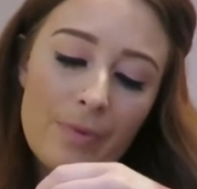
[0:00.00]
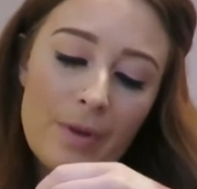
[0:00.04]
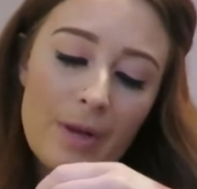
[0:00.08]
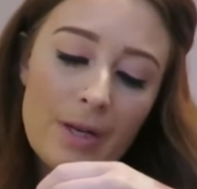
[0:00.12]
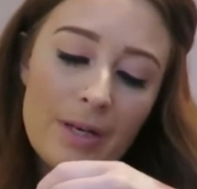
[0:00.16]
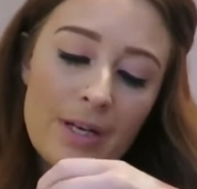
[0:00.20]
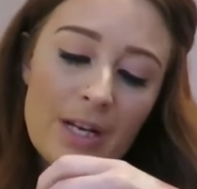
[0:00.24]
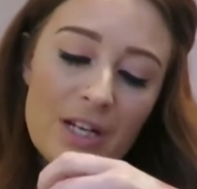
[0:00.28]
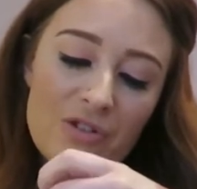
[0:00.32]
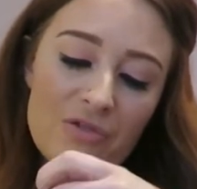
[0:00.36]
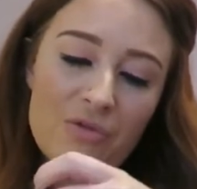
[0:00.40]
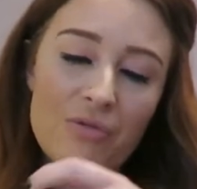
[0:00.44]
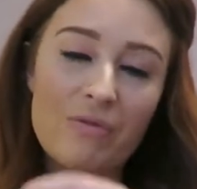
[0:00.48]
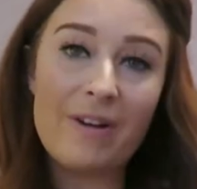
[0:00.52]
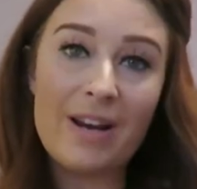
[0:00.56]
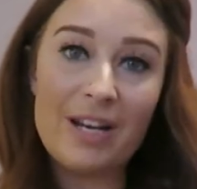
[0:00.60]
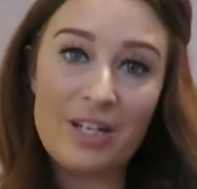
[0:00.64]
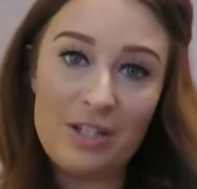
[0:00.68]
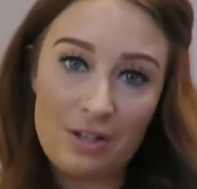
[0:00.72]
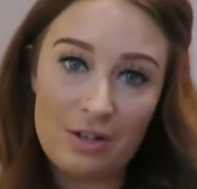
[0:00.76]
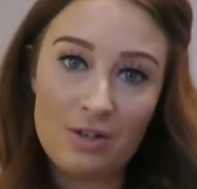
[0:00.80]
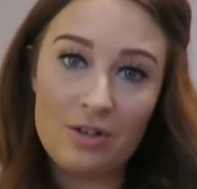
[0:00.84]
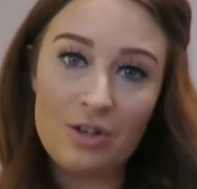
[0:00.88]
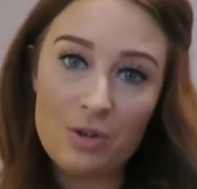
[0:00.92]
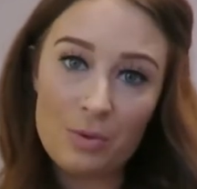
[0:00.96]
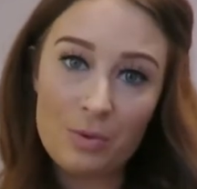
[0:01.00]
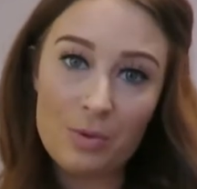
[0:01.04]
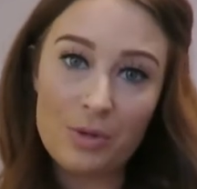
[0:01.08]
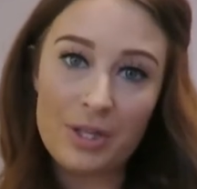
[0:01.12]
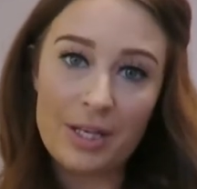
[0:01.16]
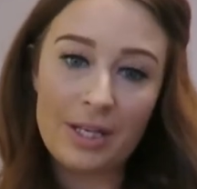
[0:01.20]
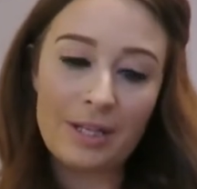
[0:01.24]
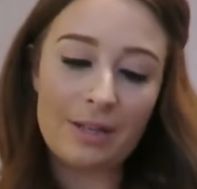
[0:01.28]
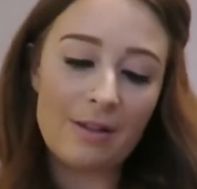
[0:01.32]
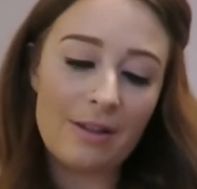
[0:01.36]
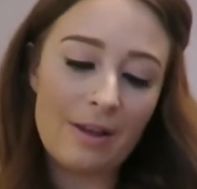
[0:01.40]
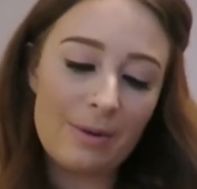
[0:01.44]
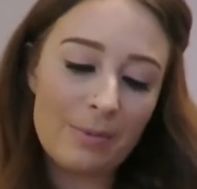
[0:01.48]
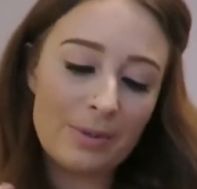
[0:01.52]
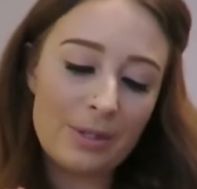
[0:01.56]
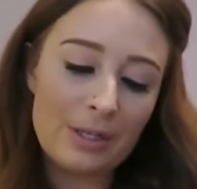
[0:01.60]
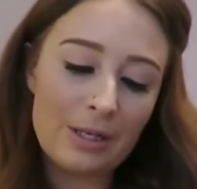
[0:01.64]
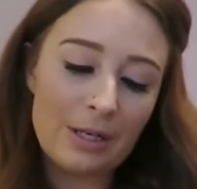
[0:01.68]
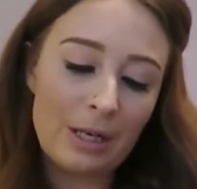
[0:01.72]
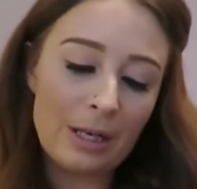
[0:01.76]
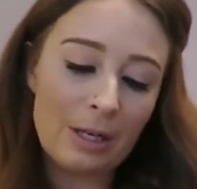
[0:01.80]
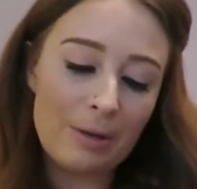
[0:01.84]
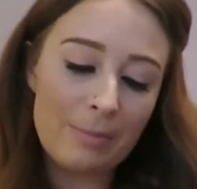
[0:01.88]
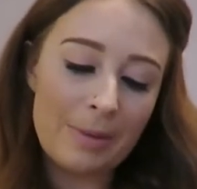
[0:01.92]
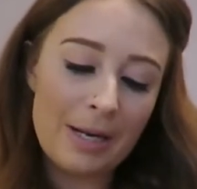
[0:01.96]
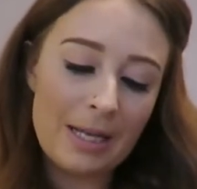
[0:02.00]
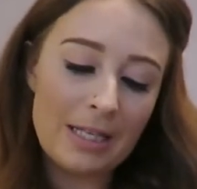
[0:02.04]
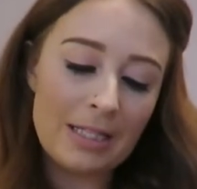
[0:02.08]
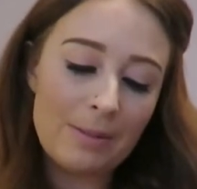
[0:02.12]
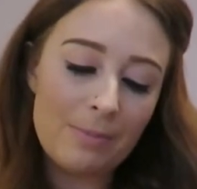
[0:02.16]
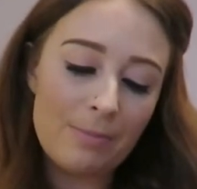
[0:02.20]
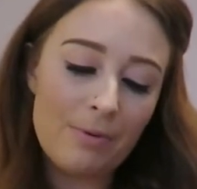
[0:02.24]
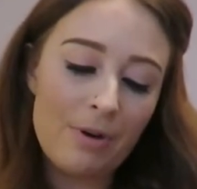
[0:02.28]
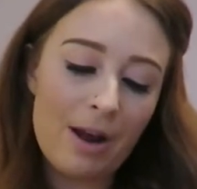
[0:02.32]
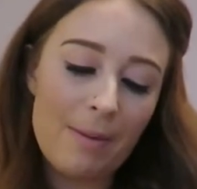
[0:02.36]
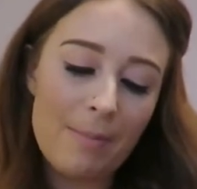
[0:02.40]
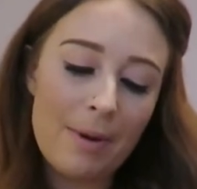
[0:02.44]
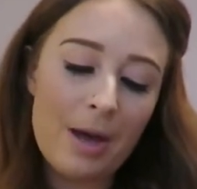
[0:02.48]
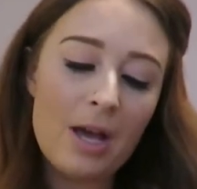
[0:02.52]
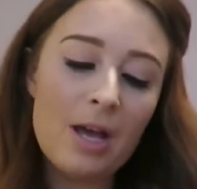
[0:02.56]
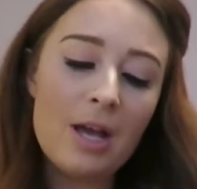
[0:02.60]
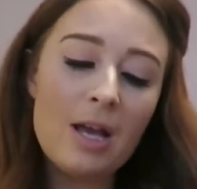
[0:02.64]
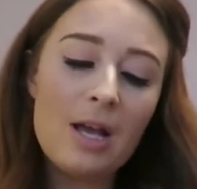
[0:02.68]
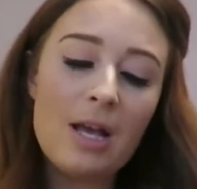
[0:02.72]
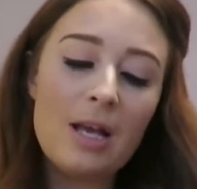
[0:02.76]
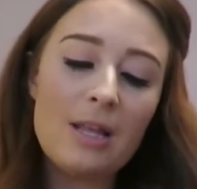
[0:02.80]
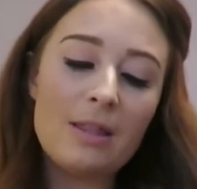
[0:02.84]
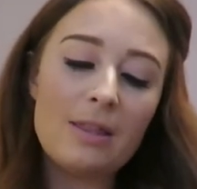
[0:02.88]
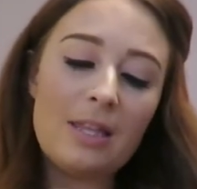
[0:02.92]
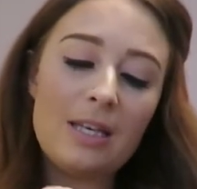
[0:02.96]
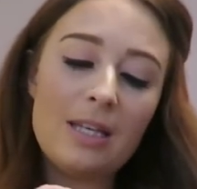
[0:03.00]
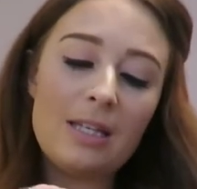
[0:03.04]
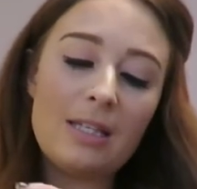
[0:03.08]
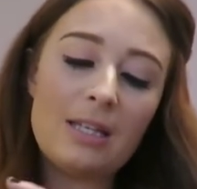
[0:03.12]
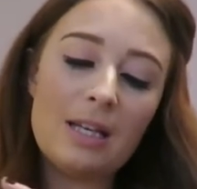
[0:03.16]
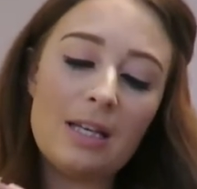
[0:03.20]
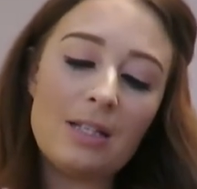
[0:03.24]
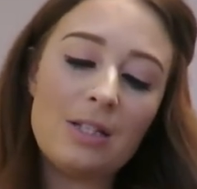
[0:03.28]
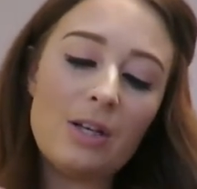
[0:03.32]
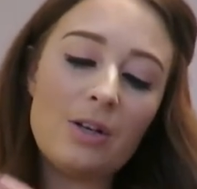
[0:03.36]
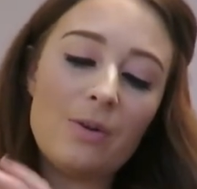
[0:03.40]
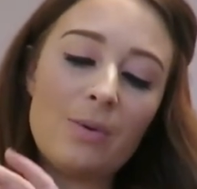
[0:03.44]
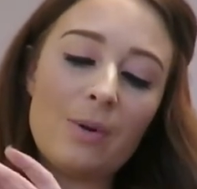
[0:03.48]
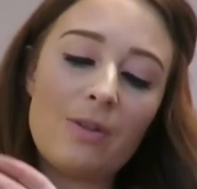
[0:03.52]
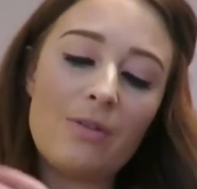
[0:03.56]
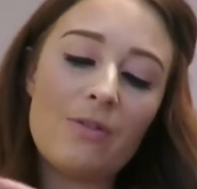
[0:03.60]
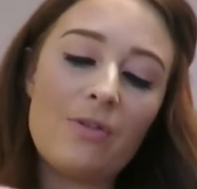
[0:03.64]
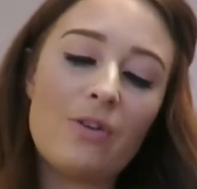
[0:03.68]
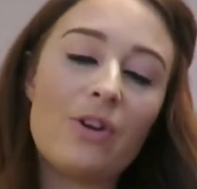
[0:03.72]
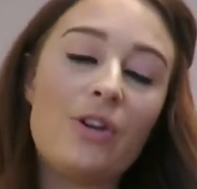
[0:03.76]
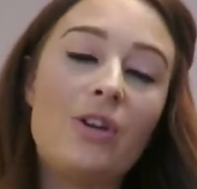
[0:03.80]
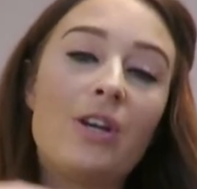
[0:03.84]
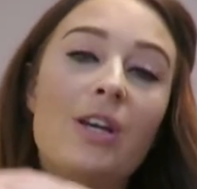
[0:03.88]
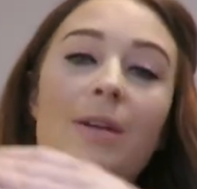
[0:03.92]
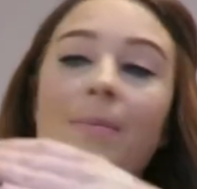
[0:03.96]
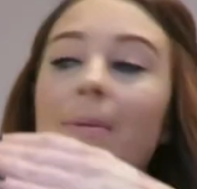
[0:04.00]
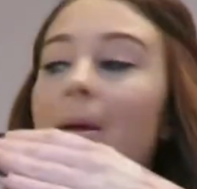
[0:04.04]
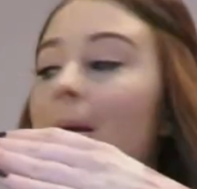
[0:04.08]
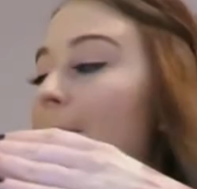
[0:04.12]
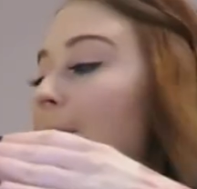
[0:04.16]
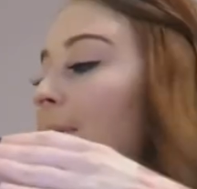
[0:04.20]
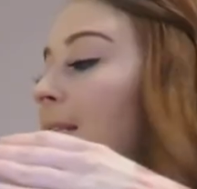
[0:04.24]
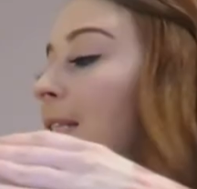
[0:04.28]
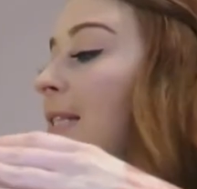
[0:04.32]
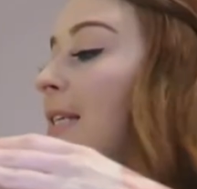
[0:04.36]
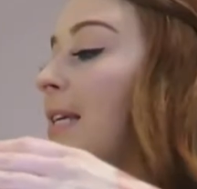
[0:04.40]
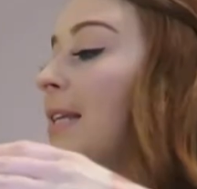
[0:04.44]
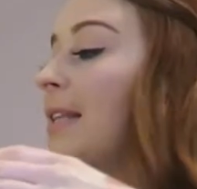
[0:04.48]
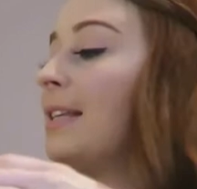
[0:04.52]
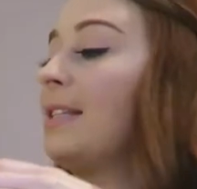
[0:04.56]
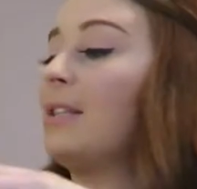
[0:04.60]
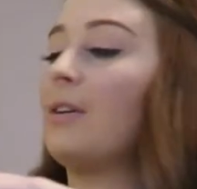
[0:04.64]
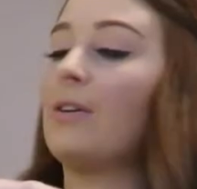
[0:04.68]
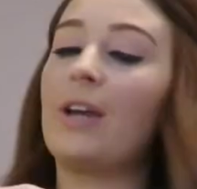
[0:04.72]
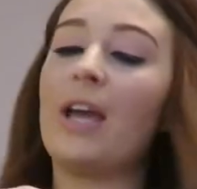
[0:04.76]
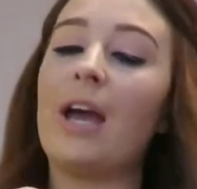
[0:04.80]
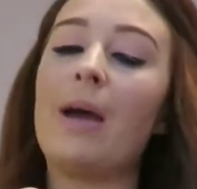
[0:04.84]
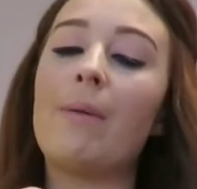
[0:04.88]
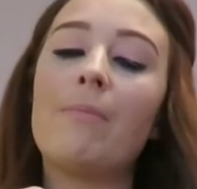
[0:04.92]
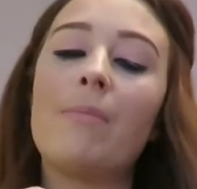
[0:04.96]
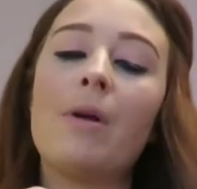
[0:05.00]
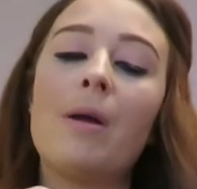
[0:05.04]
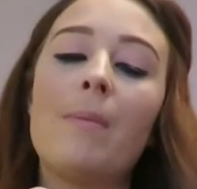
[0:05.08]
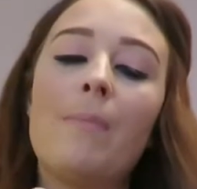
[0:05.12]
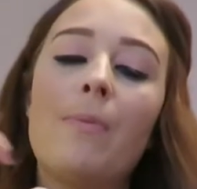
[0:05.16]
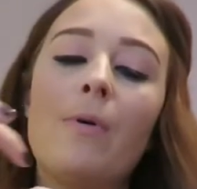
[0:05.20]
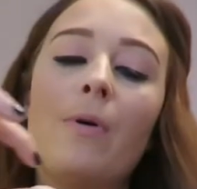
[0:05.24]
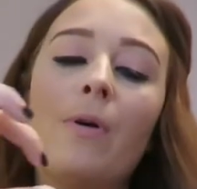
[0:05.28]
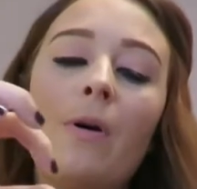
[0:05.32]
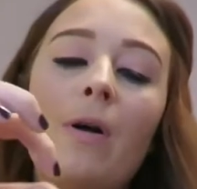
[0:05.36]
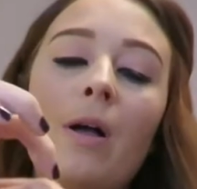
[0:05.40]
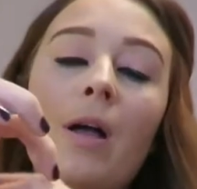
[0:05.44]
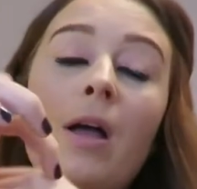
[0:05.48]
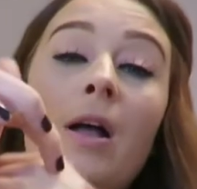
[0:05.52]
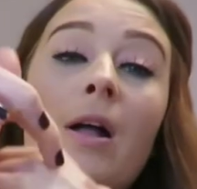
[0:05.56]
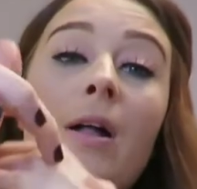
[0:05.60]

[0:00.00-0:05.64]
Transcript: Natural Radiance, you would think that that was an illuminating primer. This, I don't know whether or not you're going to be able to see this on camera, but